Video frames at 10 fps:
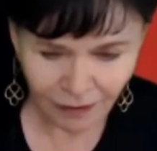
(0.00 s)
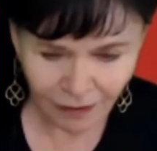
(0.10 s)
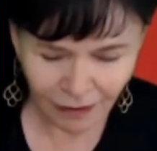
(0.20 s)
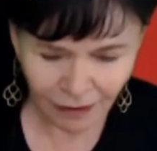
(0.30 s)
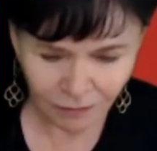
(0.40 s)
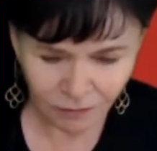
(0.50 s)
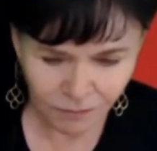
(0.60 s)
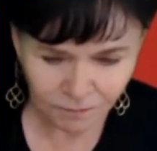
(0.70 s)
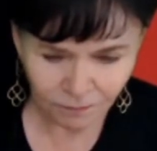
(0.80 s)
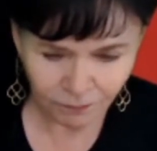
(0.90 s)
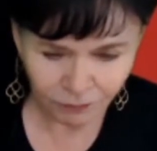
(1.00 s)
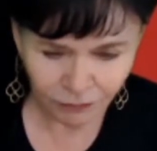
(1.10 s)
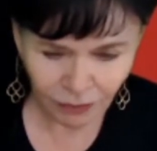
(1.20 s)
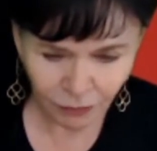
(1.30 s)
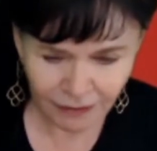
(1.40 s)
um,
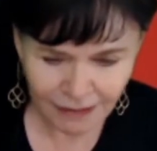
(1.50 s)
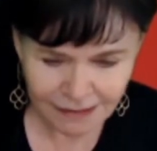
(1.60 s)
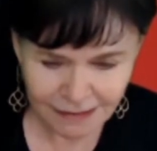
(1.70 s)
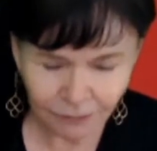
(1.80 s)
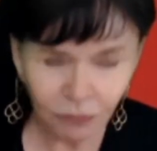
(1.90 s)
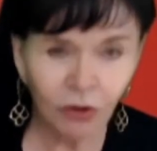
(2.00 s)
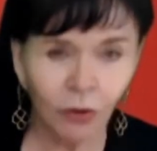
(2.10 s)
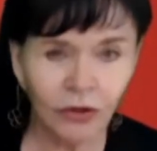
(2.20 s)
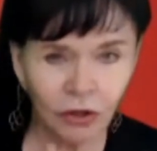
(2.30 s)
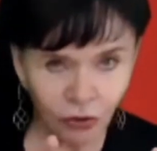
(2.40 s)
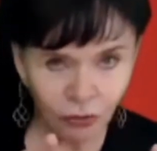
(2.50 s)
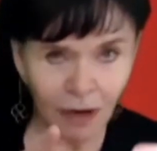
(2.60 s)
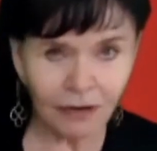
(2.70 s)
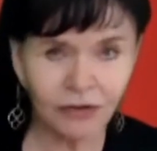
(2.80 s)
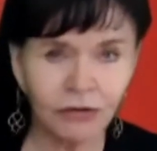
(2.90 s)
when they said, your new
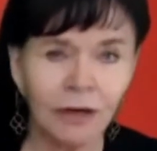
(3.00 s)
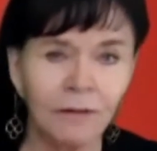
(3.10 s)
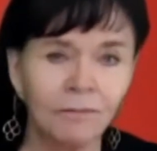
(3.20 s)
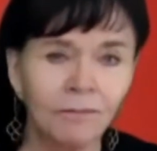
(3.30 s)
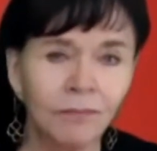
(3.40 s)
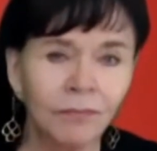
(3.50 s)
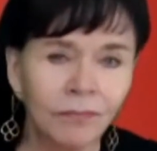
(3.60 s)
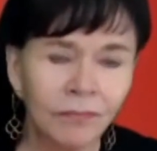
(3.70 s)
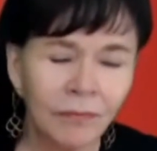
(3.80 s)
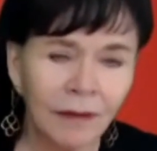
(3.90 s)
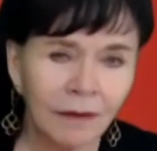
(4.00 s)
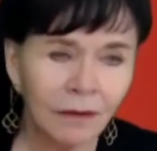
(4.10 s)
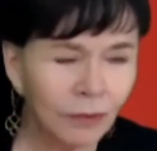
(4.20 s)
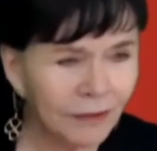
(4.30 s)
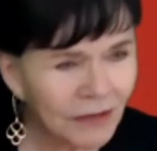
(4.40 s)
mantra,
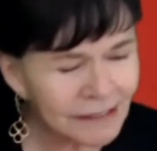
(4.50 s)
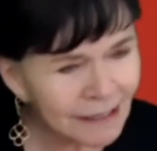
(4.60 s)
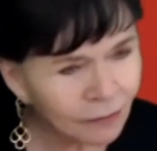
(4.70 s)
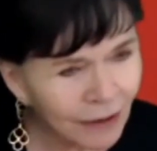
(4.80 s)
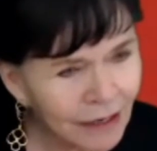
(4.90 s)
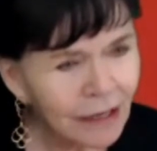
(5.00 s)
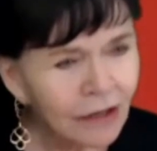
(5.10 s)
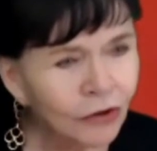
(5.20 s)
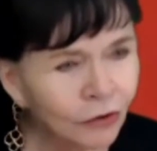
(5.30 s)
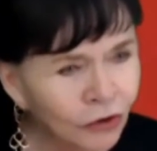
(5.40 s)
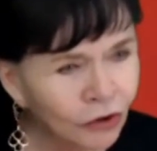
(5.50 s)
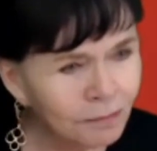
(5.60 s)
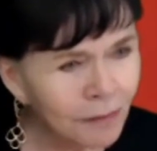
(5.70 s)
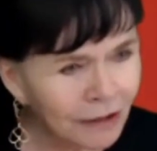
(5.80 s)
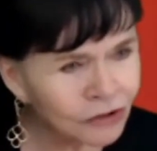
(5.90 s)
what did they say, Ray? Your new
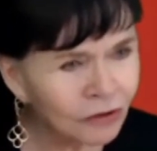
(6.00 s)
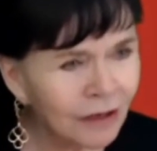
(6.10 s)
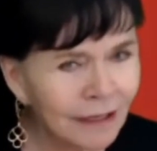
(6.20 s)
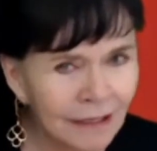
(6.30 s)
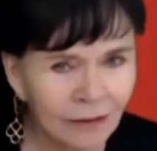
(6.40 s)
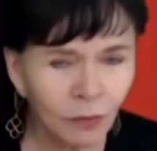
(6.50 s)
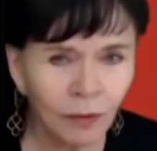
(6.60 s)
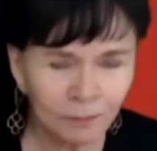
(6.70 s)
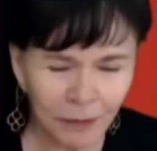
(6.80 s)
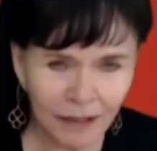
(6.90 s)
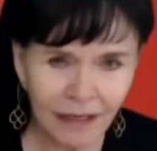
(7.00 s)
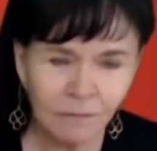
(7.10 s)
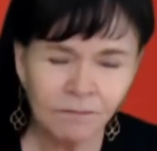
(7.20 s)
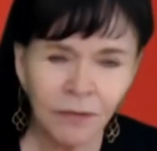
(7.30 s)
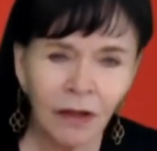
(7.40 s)
mantra, it will be
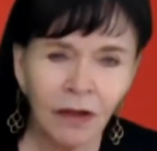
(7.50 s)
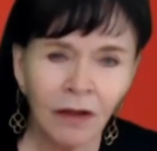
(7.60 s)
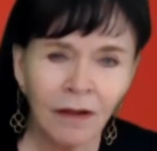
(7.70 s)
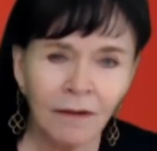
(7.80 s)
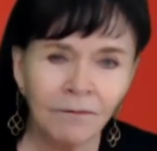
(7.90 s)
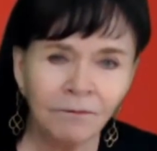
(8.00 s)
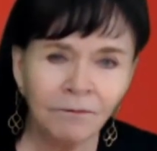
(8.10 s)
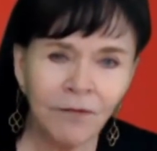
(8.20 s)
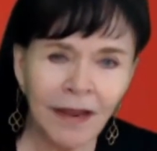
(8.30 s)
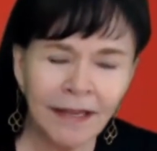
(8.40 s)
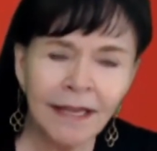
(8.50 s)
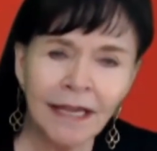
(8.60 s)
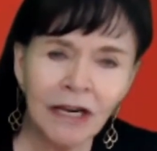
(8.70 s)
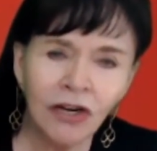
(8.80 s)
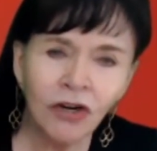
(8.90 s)
faking
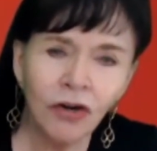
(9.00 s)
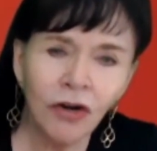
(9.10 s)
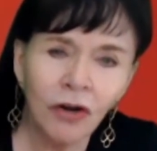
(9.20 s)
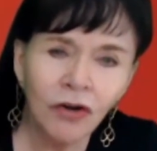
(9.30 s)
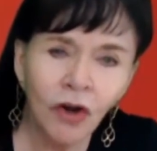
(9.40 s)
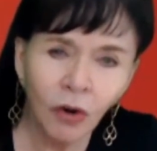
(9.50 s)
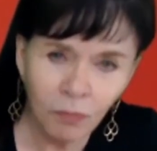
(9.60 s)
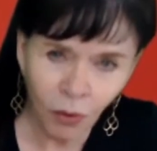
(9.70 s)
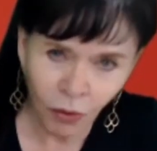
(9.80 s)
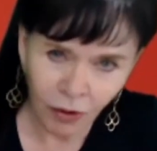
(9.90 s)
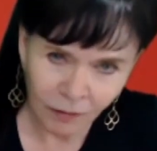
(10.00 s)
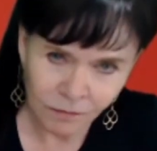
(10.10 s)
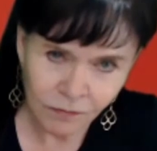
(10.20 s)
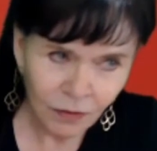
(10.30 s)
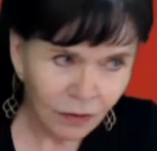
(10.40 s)
it, no more. No
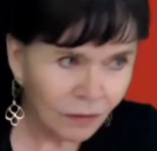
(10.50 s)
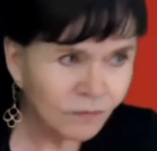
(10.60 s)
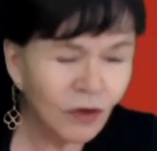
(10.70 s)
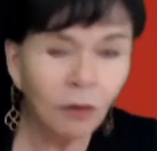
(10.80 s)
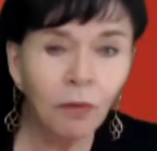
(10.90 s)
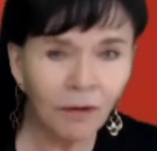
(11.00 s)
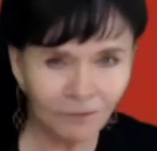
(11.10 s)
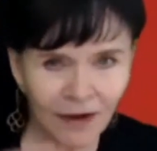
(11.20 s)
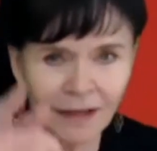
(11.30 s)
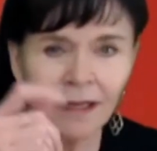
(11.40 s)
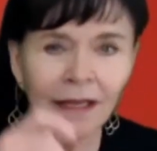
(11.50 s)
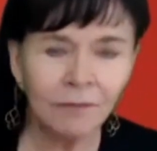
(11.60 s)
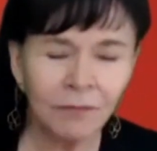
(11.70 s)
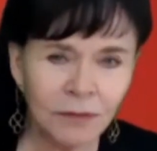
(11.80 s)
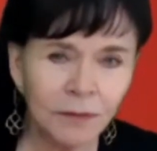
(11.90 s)
more faking. No more faking it.
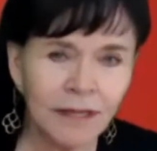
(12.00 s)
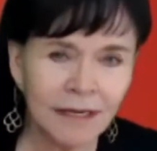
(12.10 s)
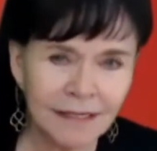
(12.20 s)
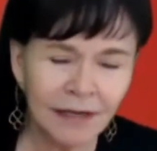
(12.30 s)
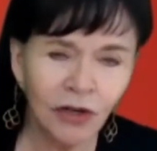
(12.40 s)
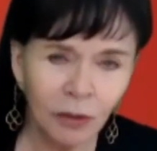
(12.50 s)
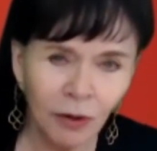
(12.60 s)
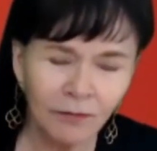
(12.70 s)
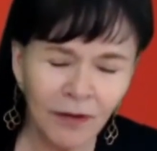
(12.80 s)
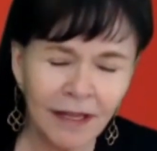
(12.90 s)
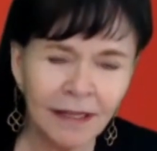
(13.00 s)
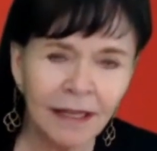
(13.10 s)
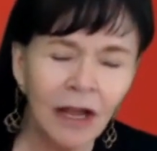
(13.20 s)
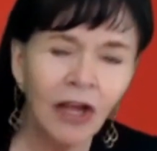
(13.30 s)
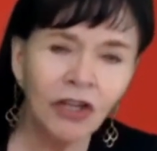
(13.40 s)
That's what they said. No more faking
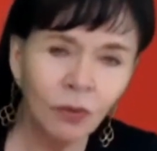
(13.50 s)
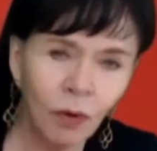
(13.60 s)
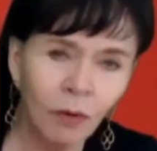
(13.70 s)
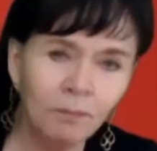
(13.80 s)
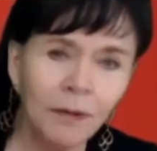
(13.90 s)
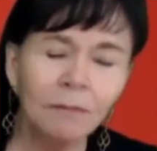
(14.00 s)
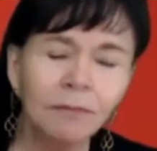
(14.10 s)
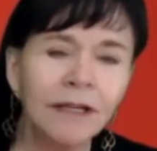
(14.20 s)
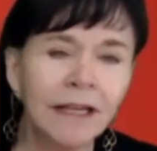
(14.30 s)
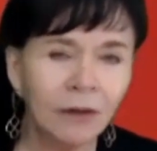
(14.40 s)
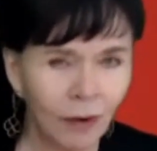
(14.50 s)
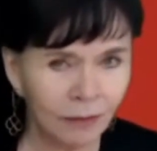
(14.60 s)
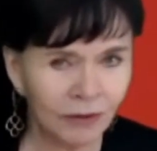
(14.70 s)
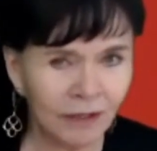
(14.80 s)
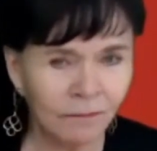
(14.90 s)
it. You won't be able to get away
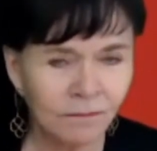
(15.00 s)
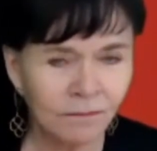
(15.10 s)
with it.